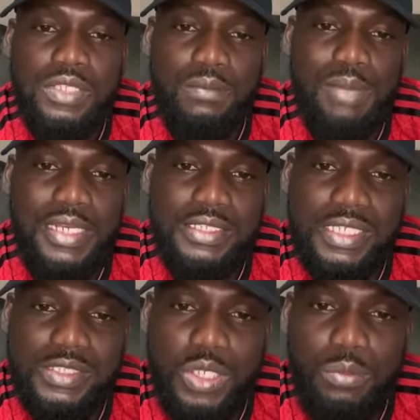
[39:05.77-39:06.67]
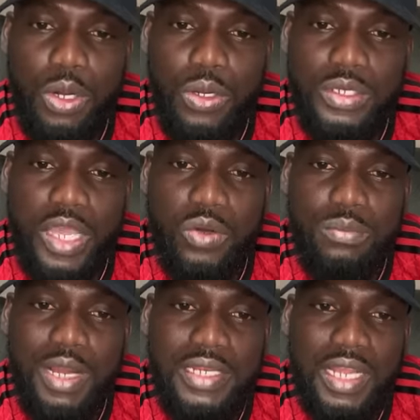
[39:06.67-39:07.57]
somebody says some older
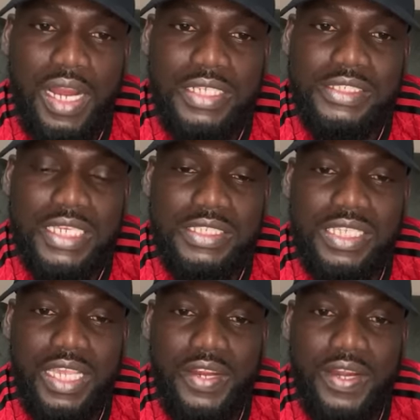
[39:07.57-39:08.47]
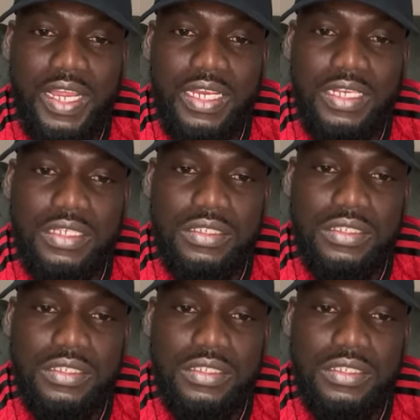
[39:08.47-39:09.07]
women are sexy, Errol.